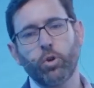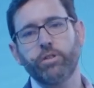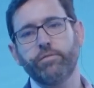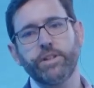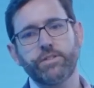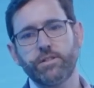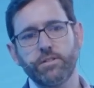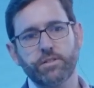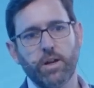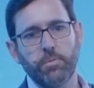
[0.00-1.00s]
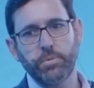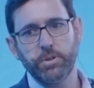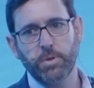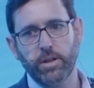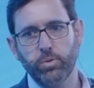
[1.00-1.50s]
invested in this
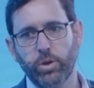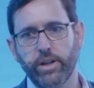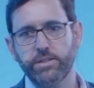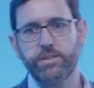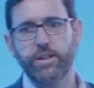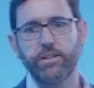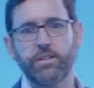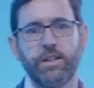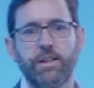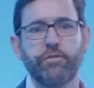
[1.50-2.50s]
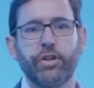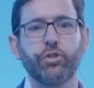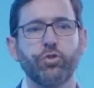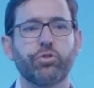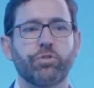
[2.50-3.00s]
company, by the way. I stay very
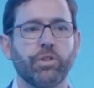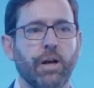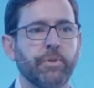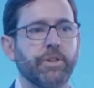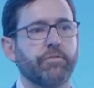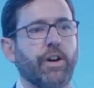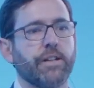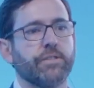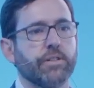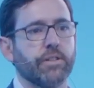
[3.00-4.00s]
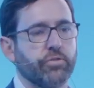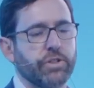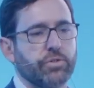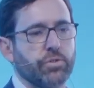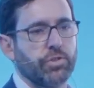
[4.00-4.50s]
neutral. I'm an advisor,
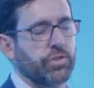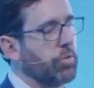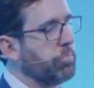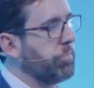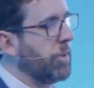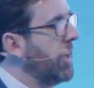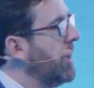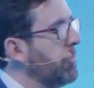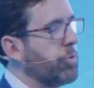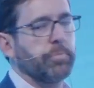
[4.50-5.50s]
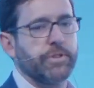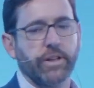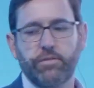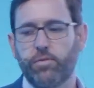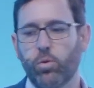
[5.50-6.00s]
research on
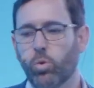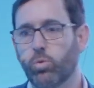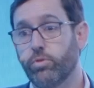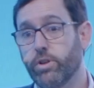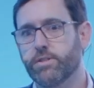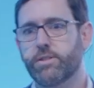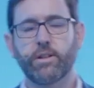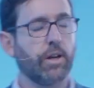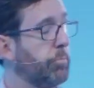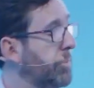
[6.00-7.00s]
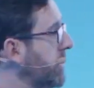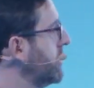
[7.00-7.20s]
PropTech for real estate companies.